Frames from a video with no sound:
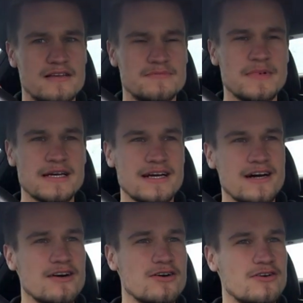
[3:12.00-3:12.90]
My
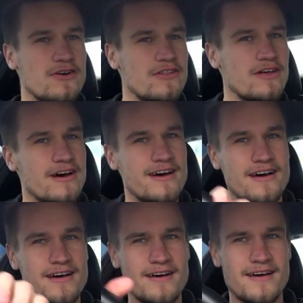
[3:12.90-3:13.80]
car got the
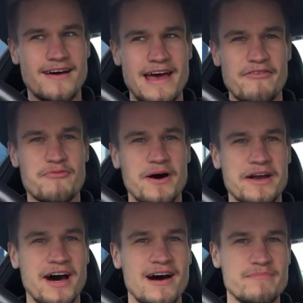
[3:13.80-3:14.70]

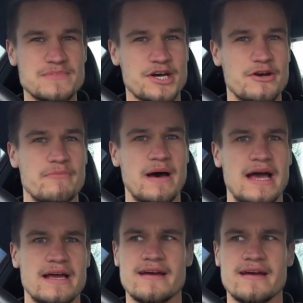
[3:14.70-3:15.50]
F1 hum tone back.